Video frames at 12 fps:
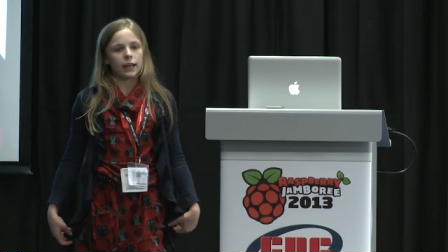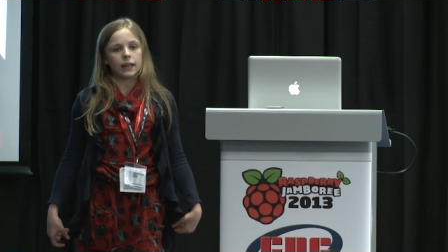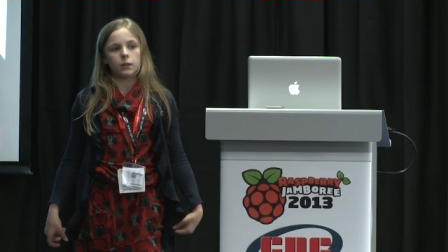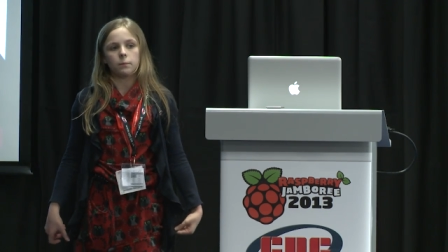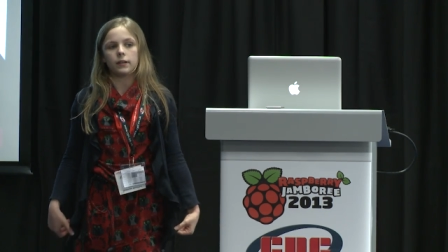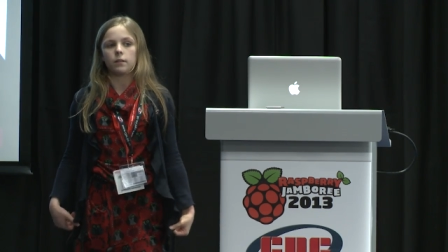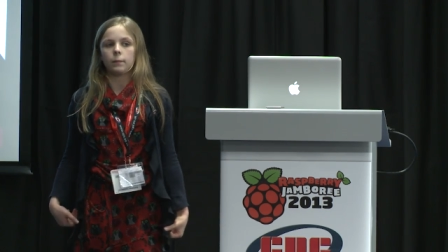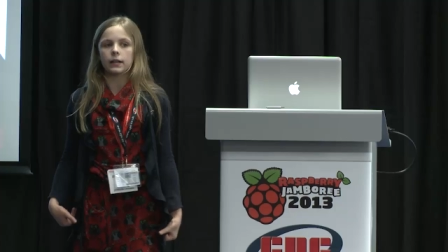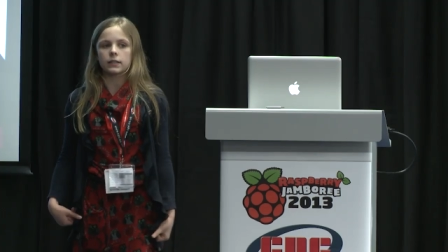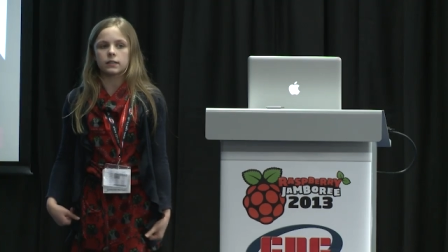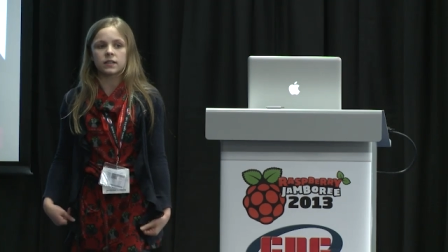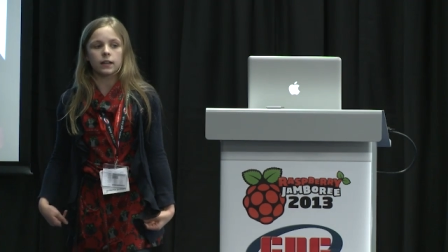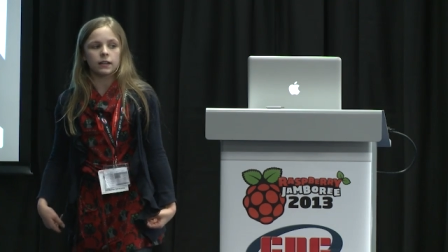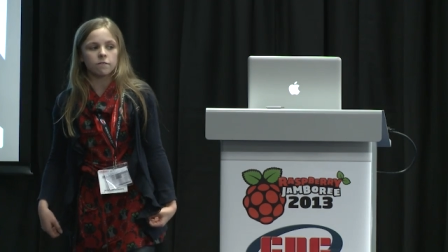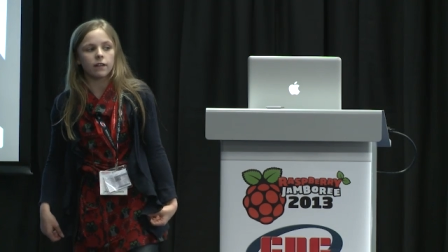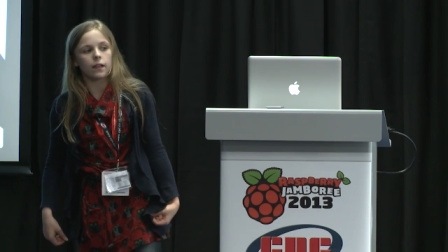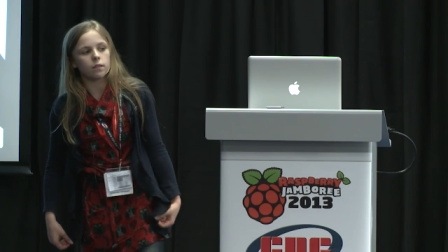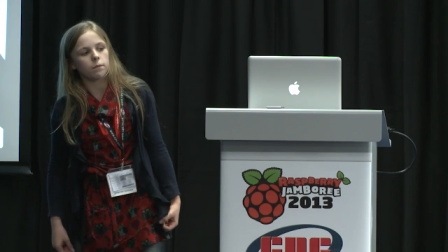in the middle of Manchester and
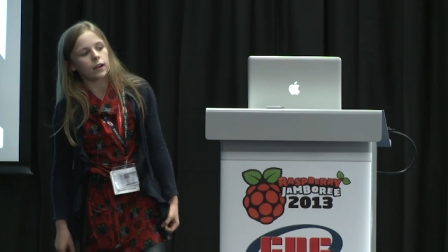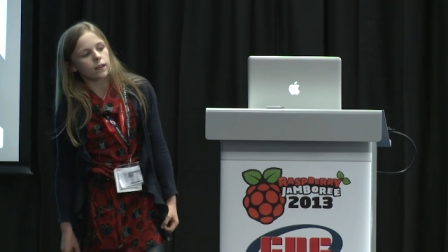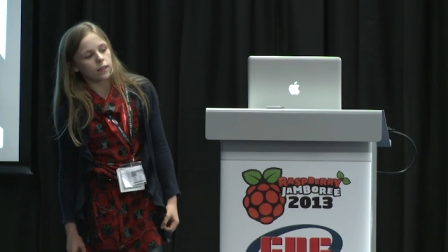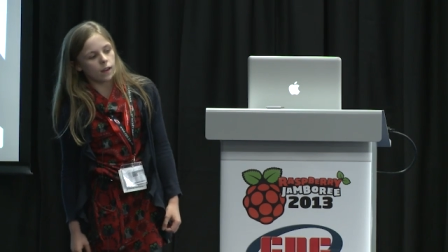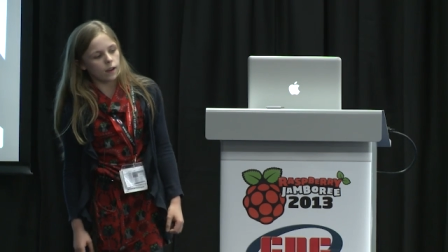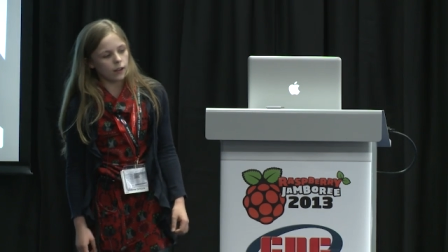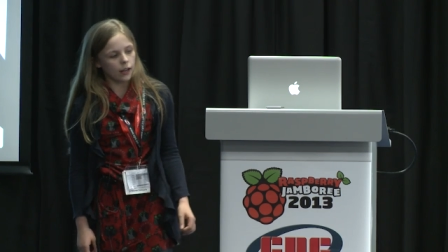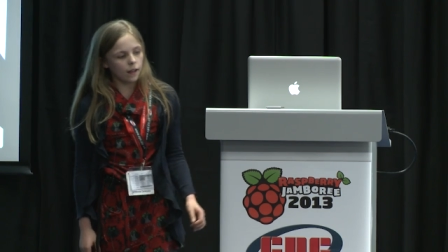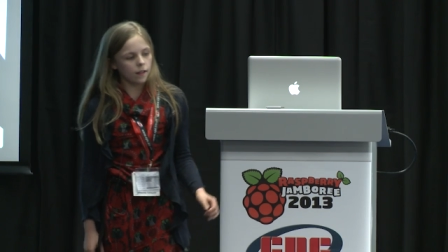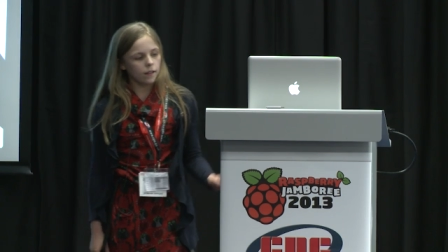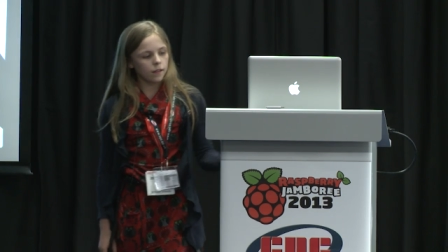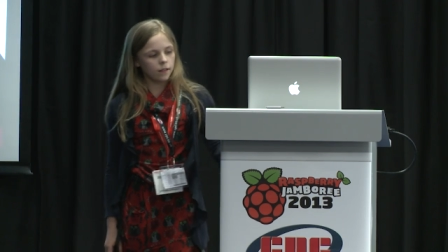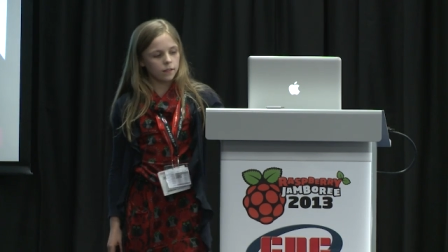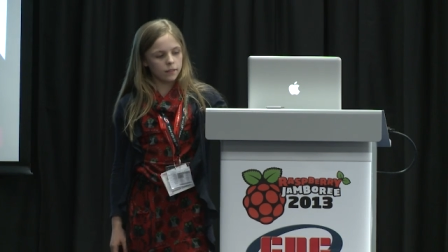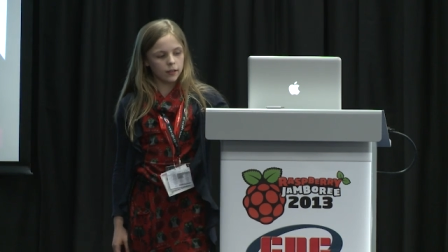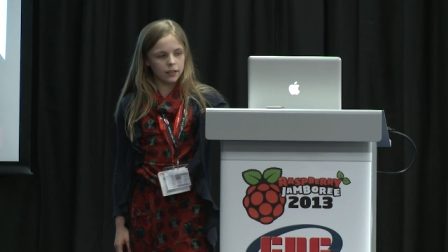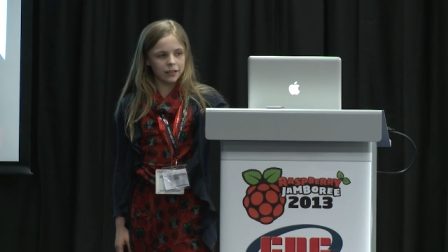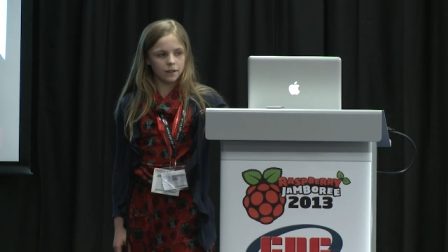around the back of yonder.
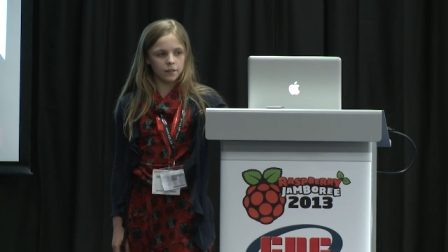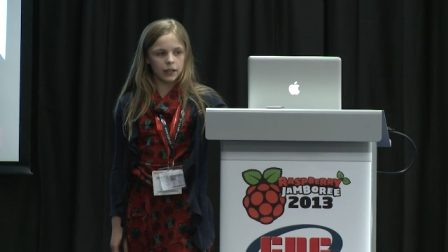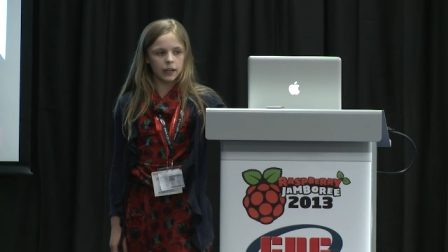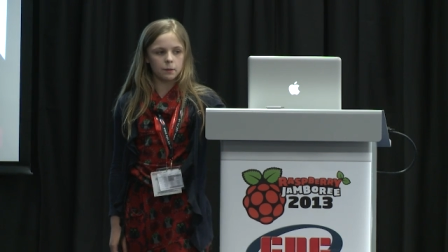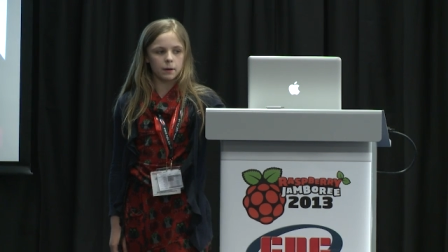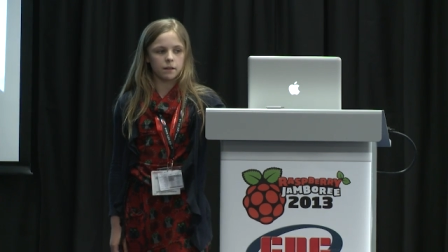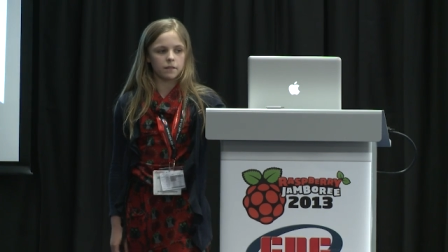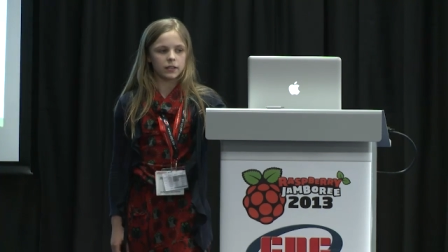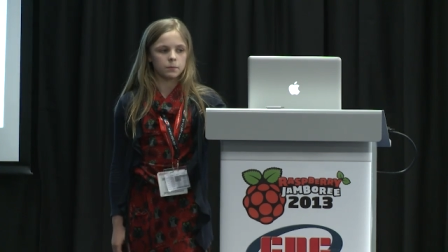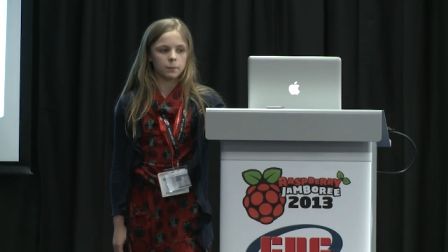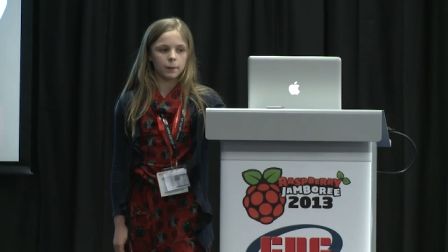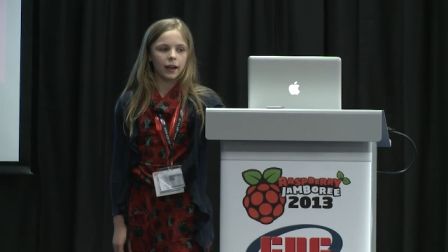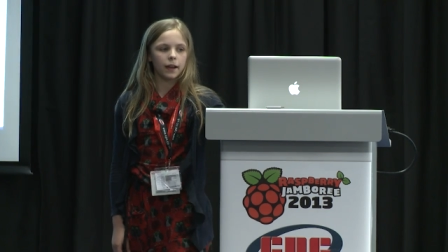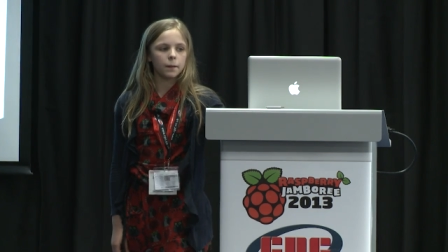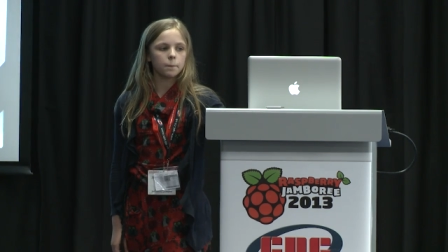So that's how I found out about Raspberry Pi.